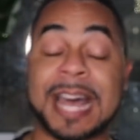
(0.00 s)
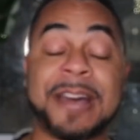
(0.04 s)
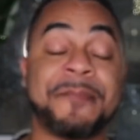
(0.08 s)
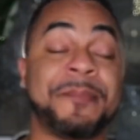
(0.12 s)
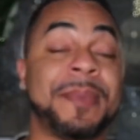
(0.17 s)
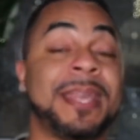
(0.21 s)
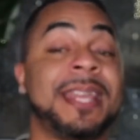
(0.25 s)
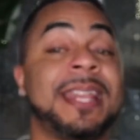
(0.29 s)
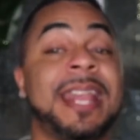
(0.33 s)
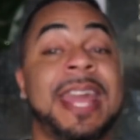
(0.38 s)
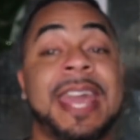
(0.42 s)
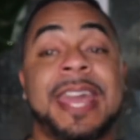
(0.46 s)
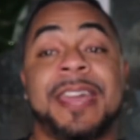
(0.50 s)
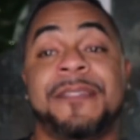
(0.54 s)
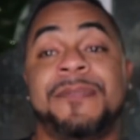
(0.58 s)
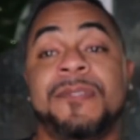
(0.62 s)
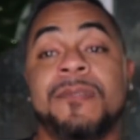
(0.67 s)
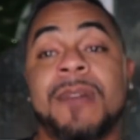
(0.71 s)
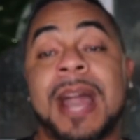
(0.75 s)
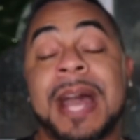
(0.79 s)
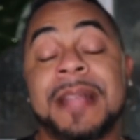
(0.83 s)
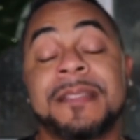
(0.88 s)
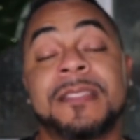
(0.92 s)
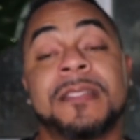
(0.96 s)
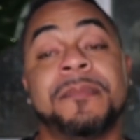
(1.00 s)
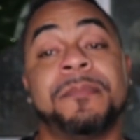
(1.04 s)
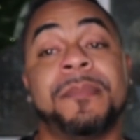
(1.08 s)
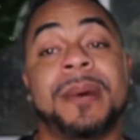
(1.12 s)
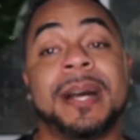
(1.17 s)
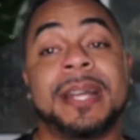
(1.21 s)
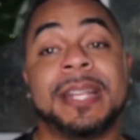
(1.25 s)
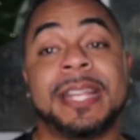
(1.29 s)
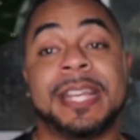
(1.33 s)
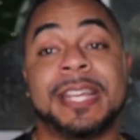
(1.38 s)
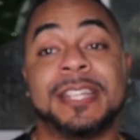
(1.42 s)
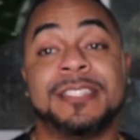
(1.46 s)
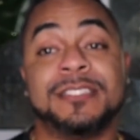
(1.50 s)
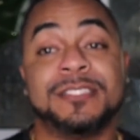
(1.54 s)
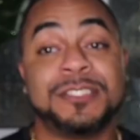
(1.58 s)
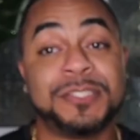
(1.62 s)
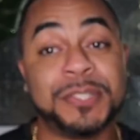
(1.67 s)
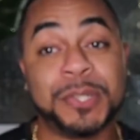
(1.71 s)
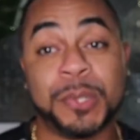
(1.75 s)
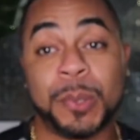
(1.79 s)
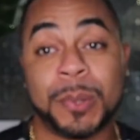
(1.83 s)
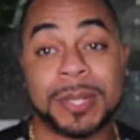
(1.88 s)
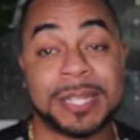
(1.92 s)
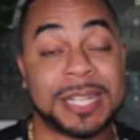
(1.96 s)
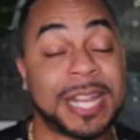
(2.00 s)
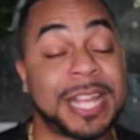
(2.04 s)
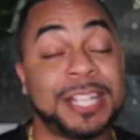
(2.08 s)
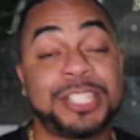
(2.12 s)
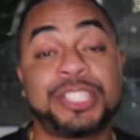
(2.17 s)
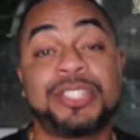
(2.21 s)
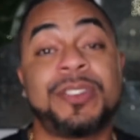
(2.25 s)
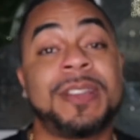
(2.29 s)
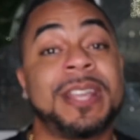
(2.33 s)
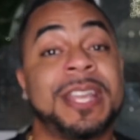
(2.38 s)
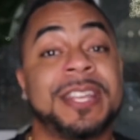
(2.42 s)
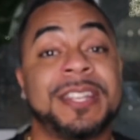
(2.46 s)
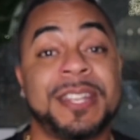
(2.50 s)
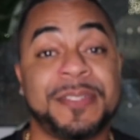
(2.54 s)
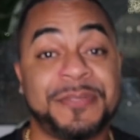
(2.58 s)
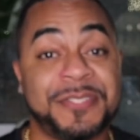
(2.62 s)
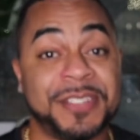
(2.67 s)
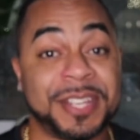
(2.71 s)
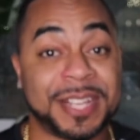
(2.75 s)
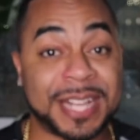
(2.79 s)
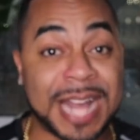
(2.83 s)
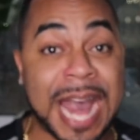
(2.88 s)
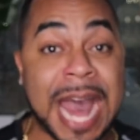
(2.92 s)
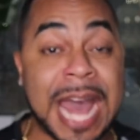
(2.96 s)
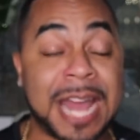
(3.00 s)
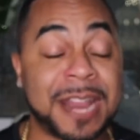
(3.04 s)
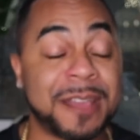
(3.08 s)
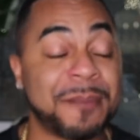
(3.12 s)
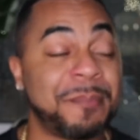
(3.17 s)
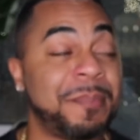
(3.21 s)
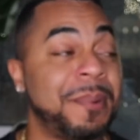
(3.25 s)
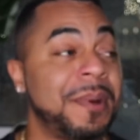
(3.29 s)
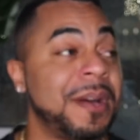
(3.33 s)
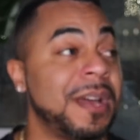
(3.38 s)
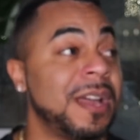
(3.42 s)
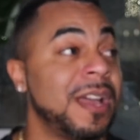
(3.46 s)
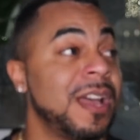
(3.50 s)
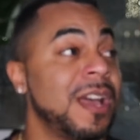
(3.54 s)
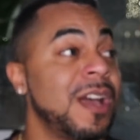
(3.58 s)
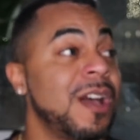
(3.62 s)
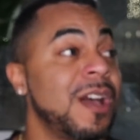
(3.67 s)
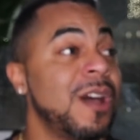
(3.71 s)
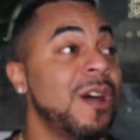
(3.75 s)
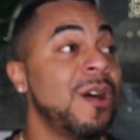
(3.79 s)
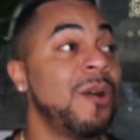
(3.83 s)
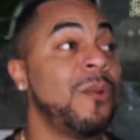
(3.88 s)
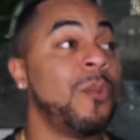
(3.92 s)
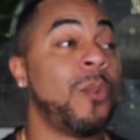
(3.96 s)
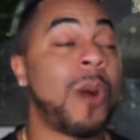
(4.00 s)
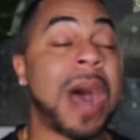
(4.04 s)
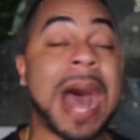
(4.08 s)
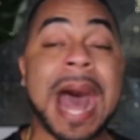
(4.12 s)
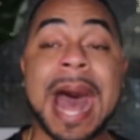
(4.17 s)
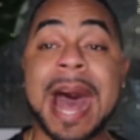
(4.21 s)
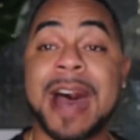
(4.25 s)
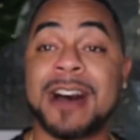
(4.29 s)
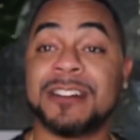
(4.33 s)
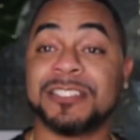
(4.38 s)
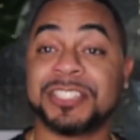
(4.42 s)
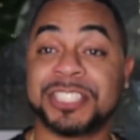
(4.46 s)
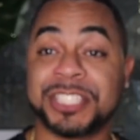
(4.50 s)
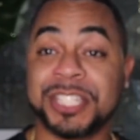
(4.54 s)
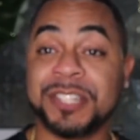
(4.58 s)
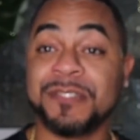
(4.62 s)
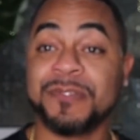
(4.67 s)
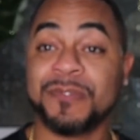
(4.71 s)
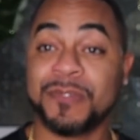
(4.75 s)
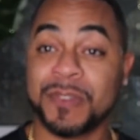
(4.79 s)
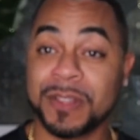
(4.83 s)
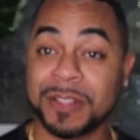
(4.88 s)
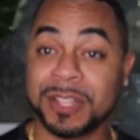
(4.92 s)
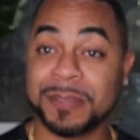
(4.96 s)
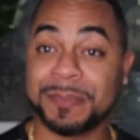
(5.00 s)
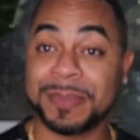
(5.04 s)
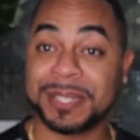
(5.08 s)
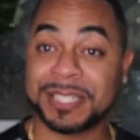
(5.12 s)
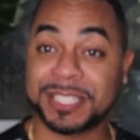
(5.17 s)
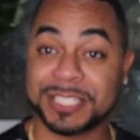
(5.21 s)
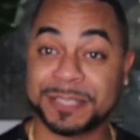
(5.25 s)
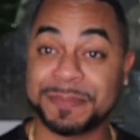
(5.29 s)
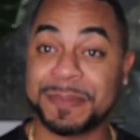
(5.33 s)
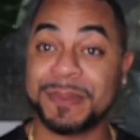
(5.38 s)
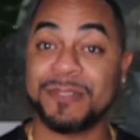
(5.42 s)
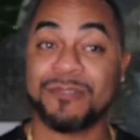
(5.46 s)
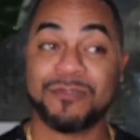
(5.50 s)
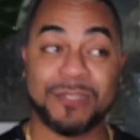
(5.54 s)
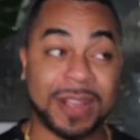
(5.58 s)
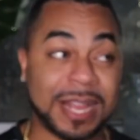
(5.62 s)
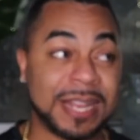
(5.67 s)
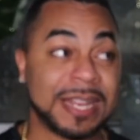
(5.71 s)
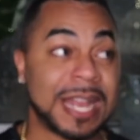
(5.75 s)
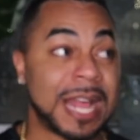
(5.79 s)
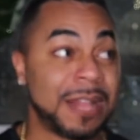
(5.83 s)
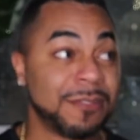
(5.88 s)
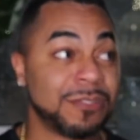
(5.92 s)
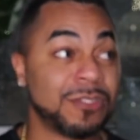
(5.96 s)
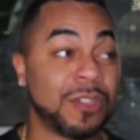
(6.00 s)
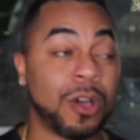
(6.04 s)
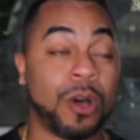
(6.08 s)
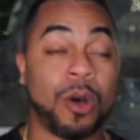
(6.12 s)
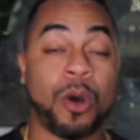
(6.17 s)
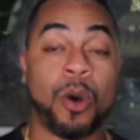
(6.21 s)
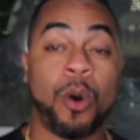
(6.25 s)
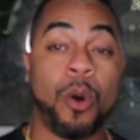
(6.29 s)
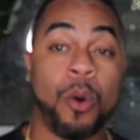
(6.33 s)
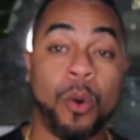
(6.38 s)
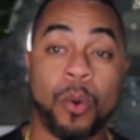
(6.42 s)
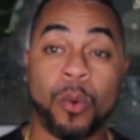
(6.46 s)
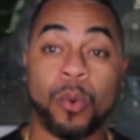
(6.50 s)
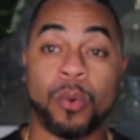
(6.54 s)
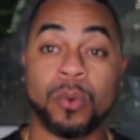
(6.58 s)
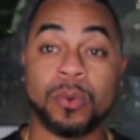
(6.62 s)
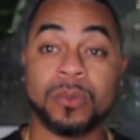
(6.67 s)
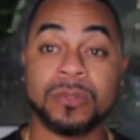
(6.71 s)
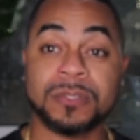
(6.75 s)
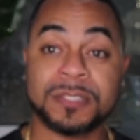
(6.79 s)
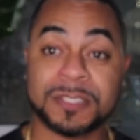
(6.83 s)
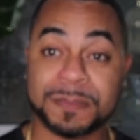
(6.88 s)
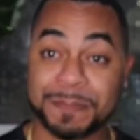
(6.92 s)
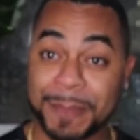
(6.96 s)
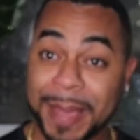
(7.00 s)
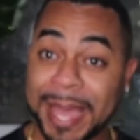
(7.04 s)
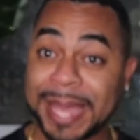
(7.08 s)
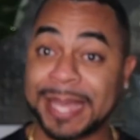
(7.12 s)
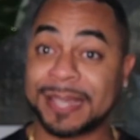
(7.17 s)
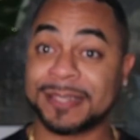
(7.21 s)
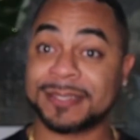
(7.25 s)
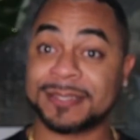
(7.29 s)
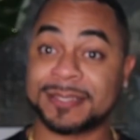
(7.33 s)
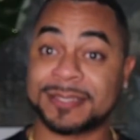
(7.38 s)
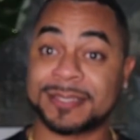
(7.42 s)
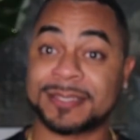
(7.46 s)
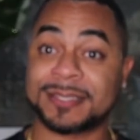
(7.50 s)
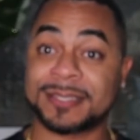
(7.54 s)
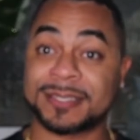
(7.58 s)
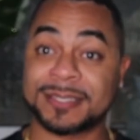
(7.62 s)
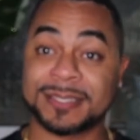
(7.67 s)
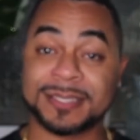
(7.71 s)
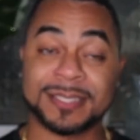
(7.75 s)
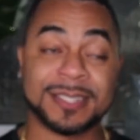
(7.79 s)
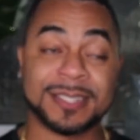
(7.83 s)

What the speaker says: I mean, hey, if you got the money, do it. It ain't tricking if you got it, but wow, she really would just be renting out the whole space.